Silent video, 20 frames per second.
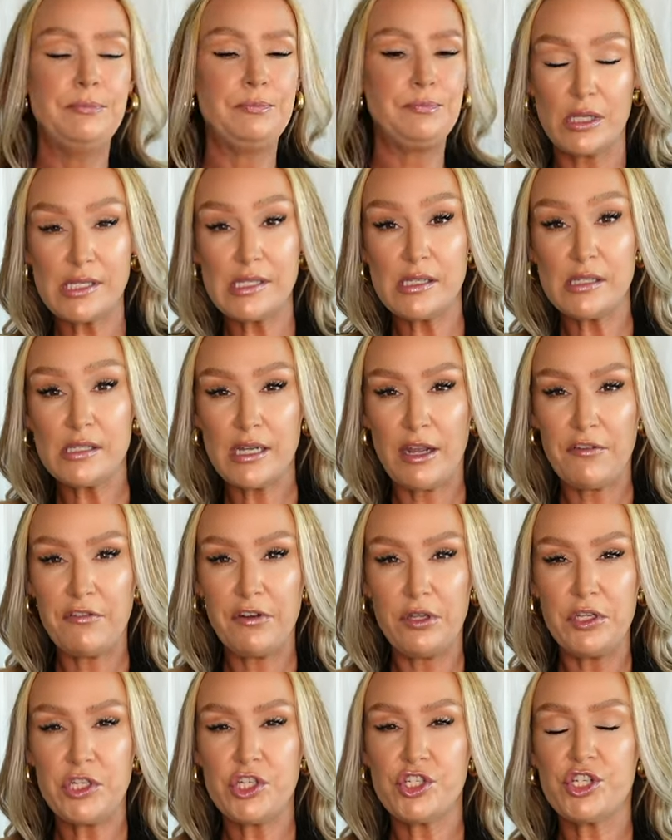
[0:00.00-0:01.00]
This is
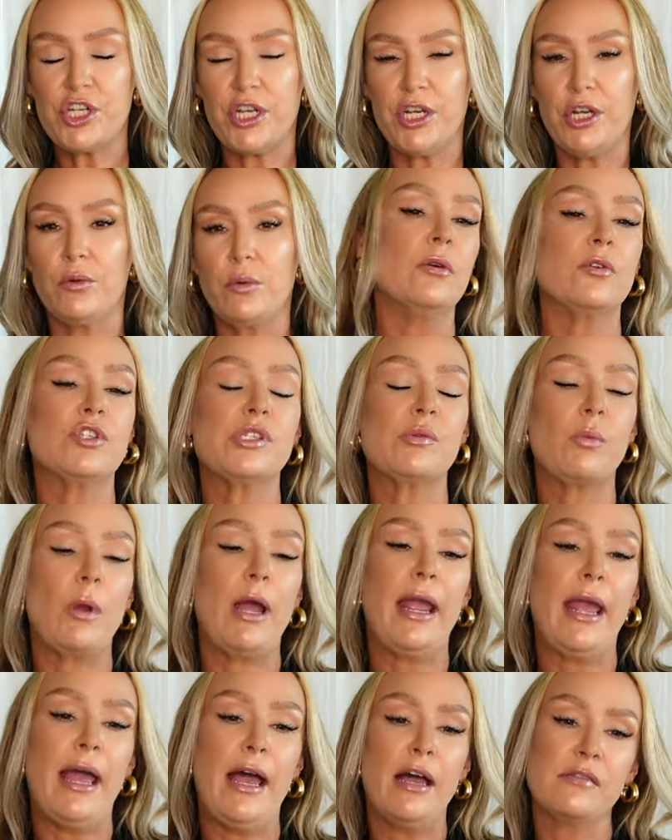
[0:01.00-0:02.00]
definitely sheer, which is
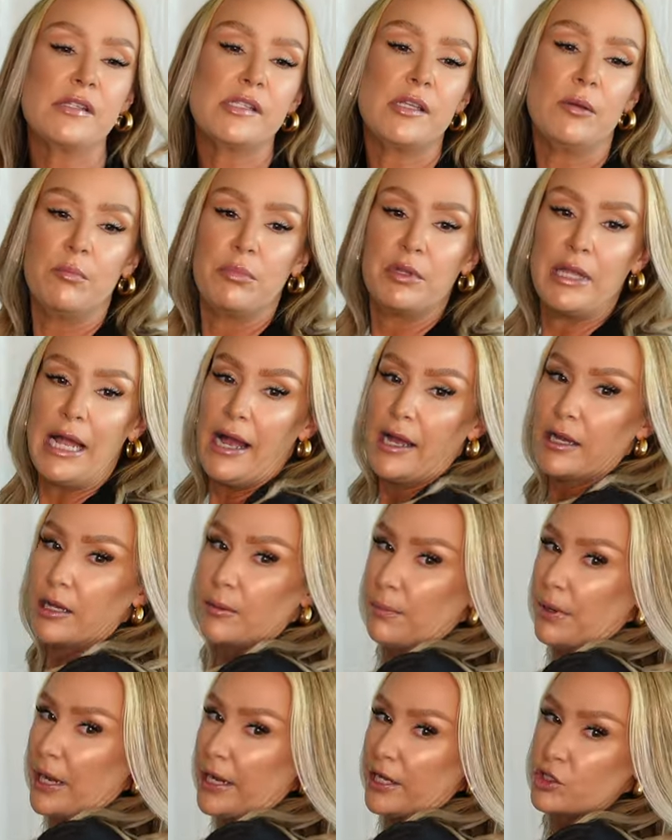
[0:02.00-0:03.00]
why I have some
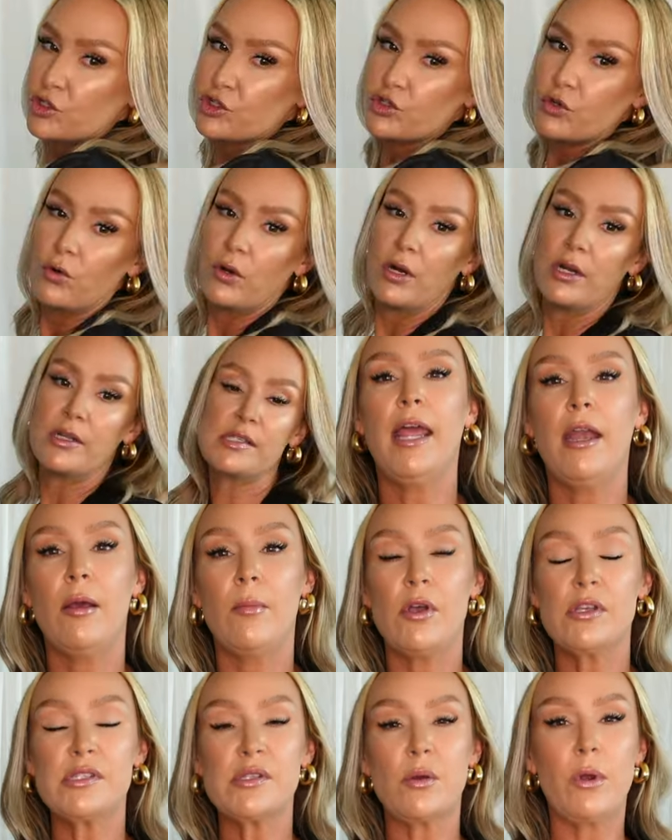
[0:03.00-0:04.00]
black bike shorts. And I'm
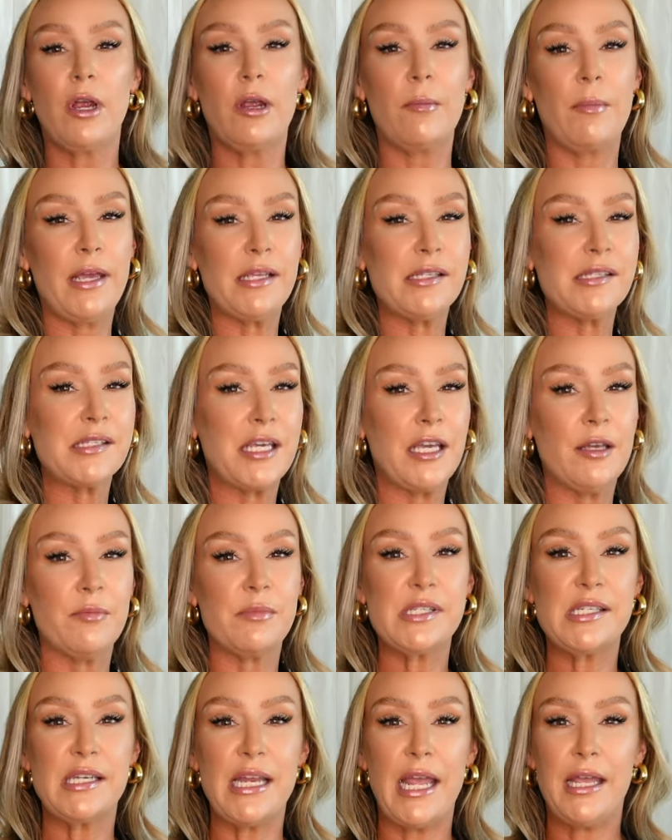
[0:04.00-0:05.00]
also wearing my
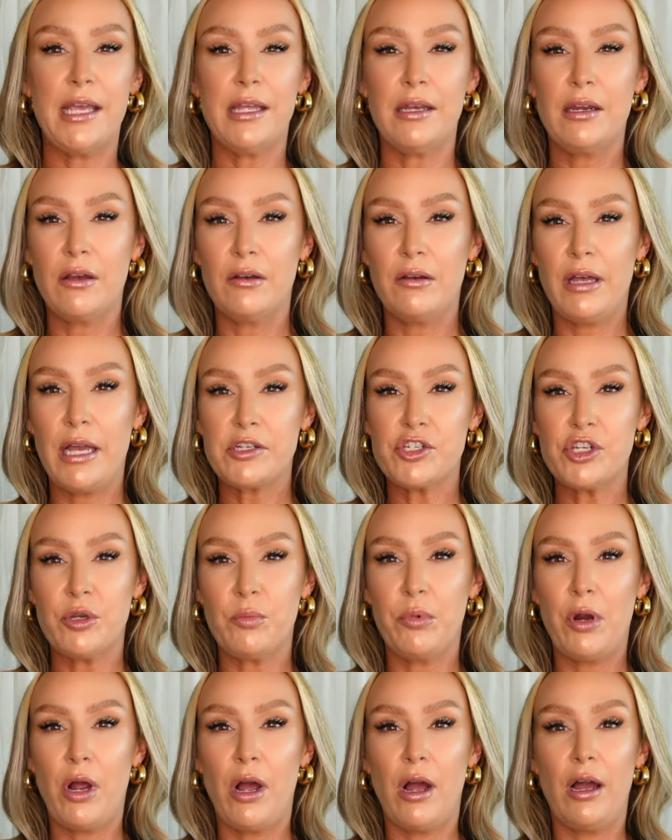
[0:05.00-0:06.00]
Skims Naked Collection
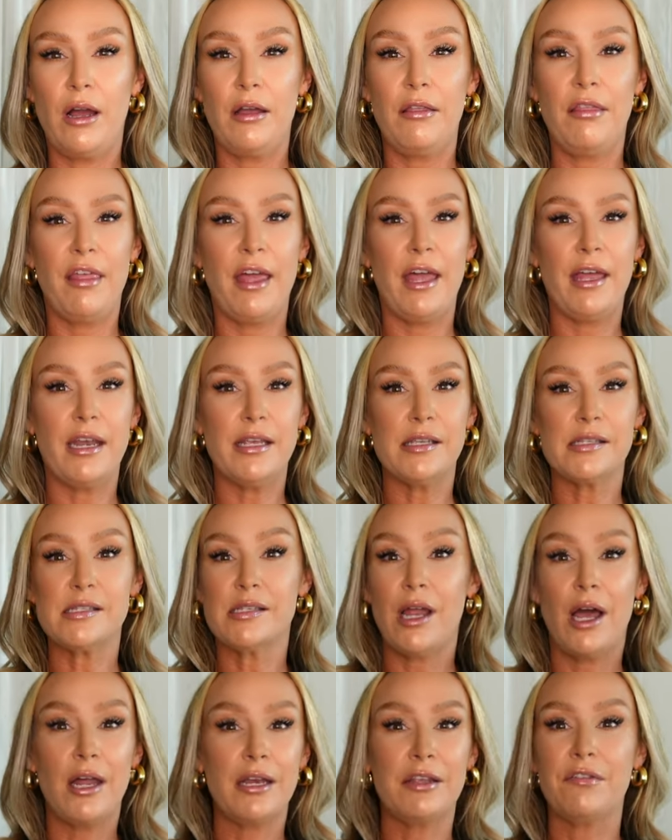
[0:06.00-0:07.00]
bra that is
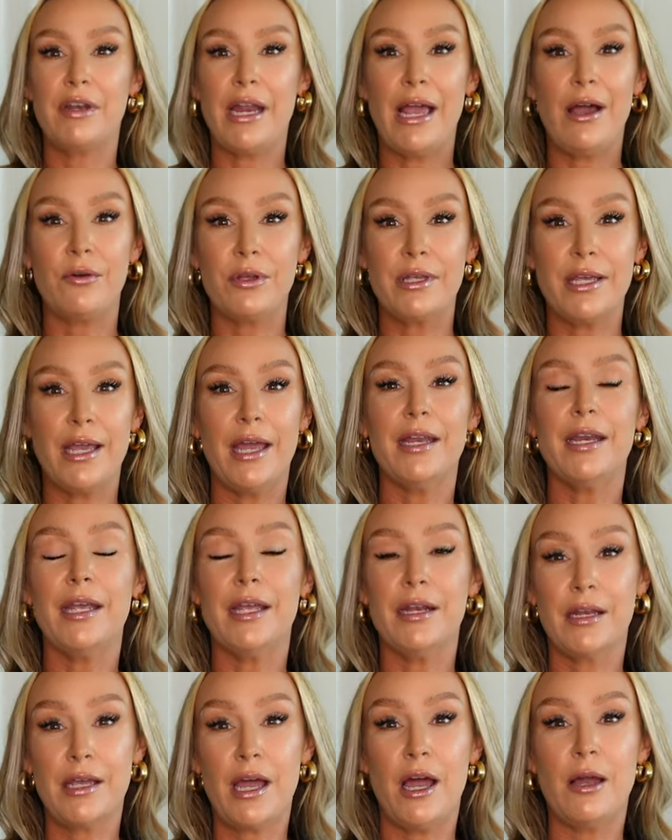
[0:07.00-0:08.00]
not even out yet.
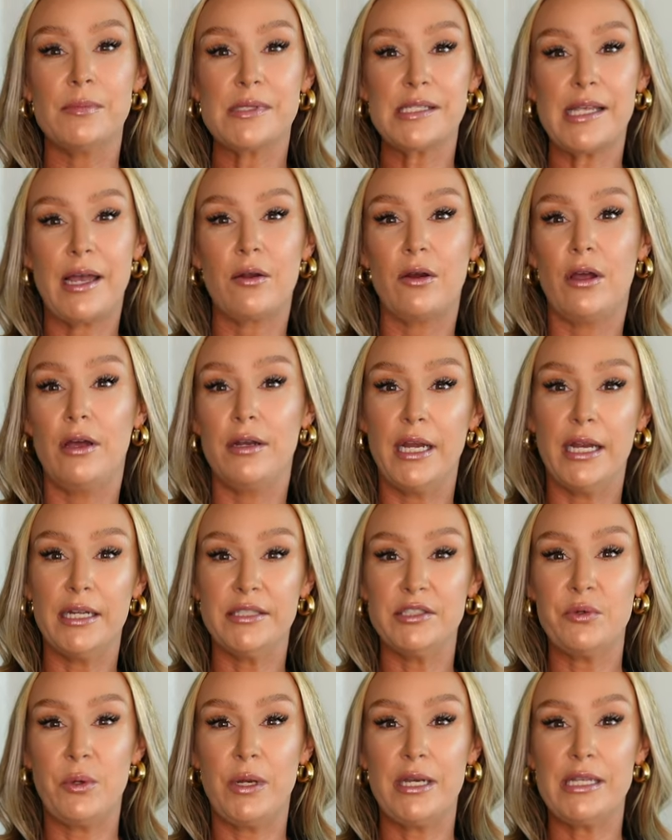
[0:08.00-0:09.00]
It comes out on
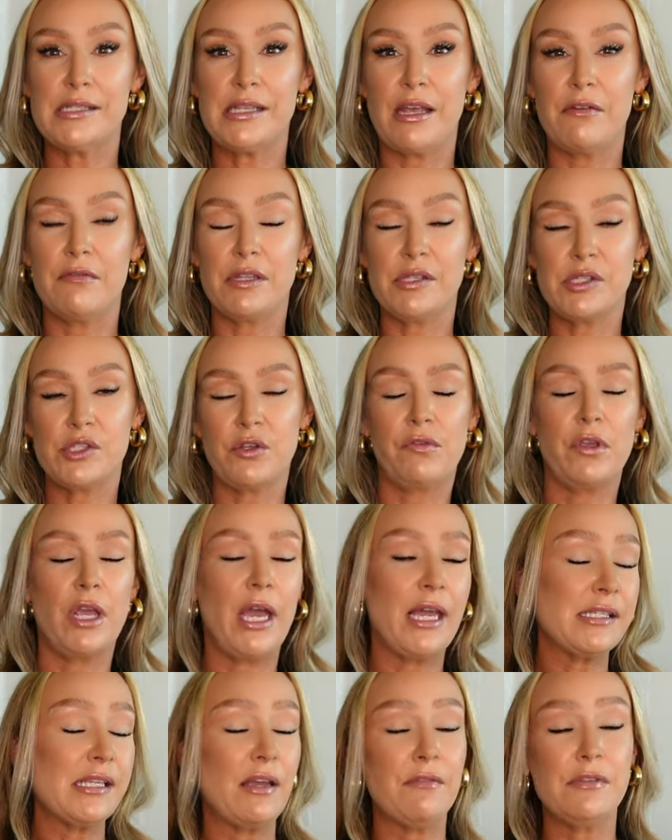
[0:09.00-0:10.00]
9/27. So if you
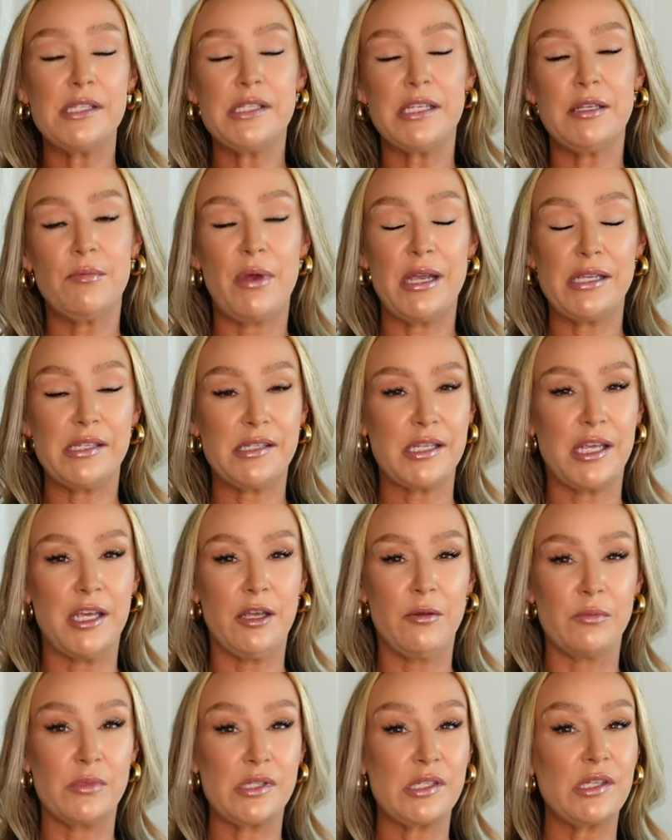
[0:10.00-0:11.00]
guys haven't seen my
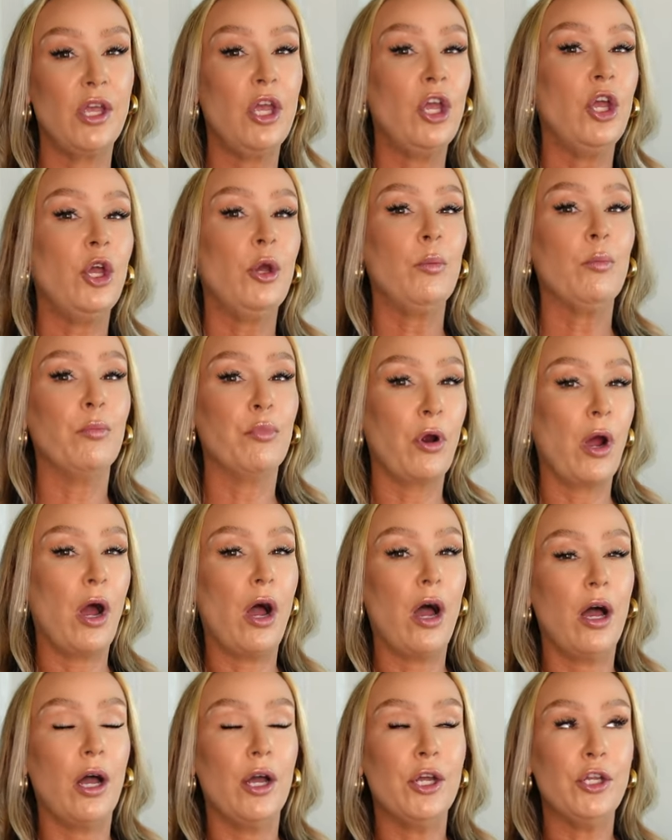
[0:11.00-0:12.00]
Skims
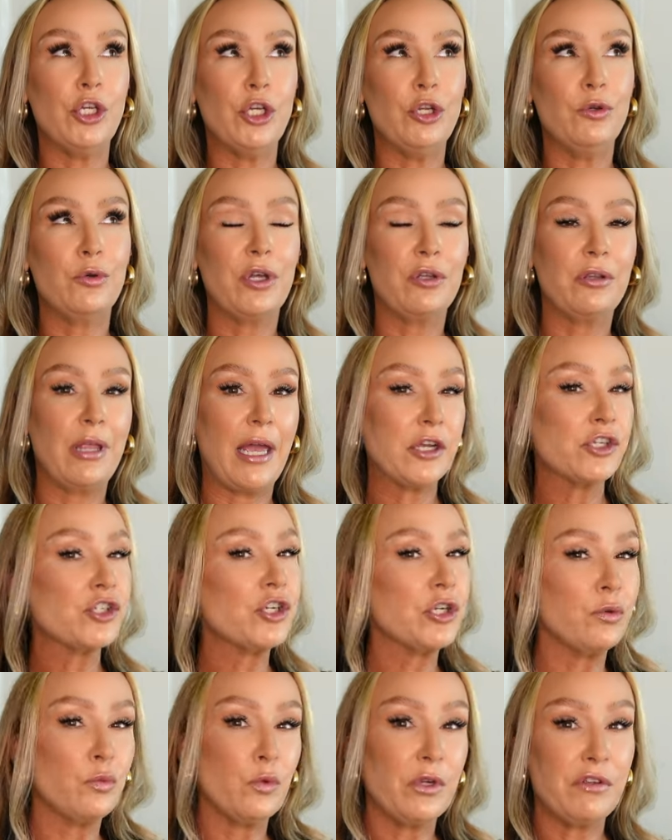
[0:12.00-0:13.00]
bra new
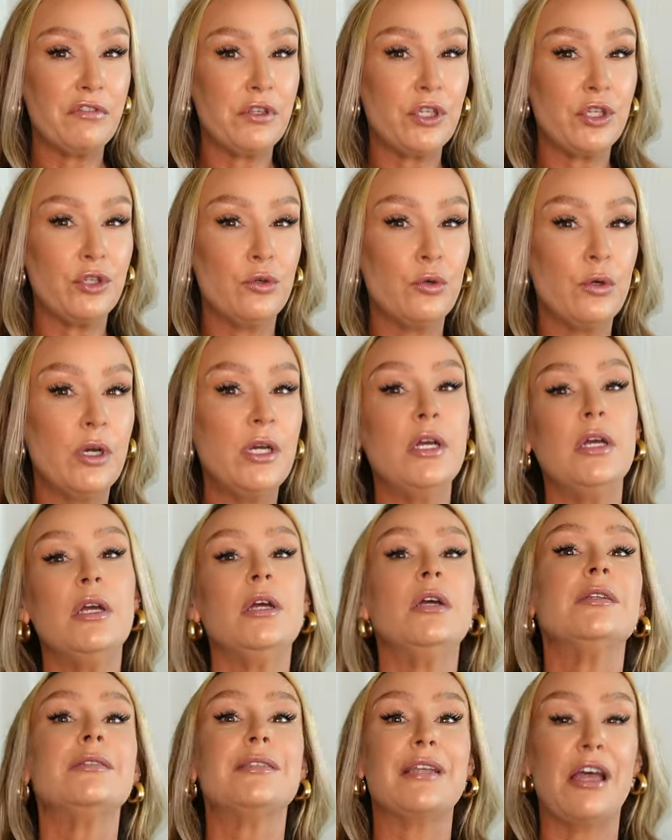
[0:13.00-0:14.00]
collection review,
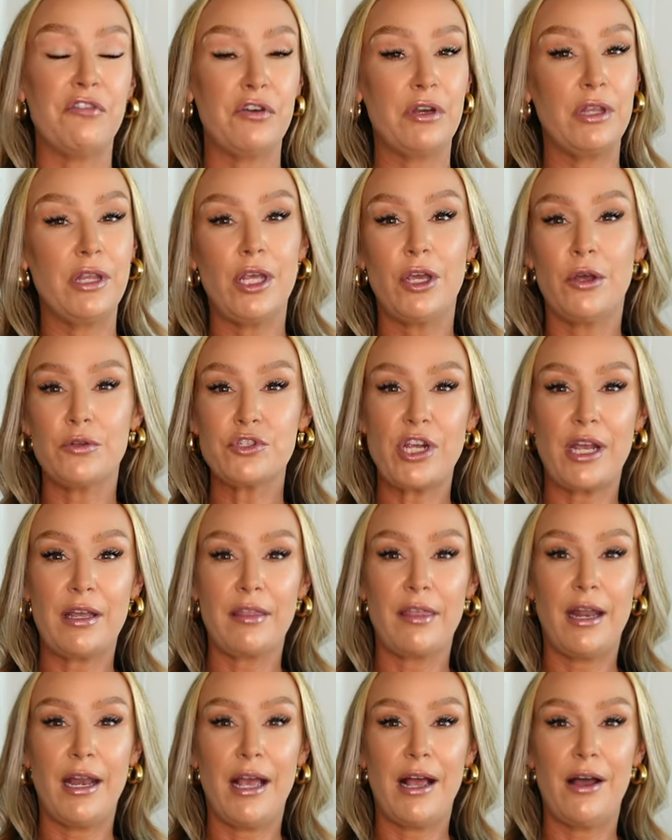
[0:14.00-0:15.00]
definitely go check
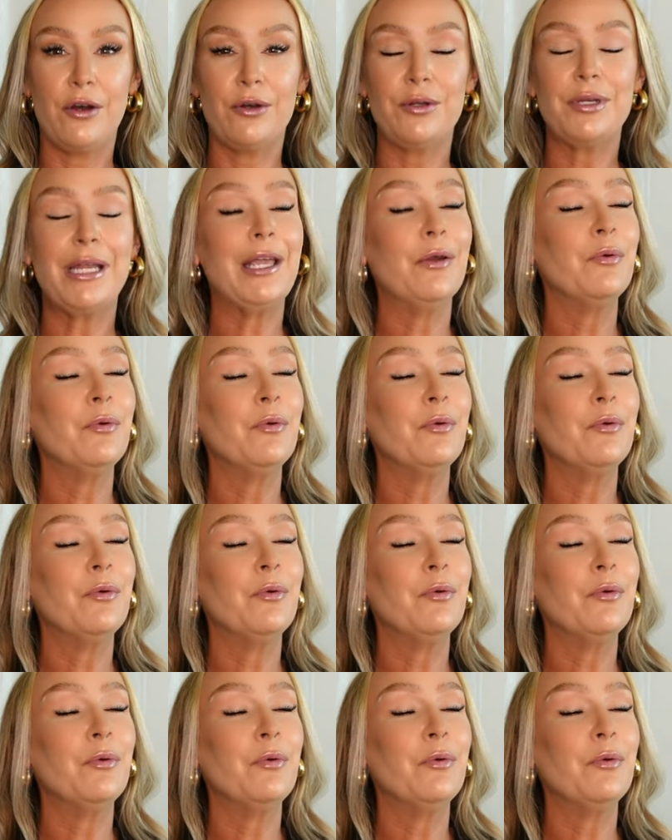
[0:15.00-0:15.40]
that out.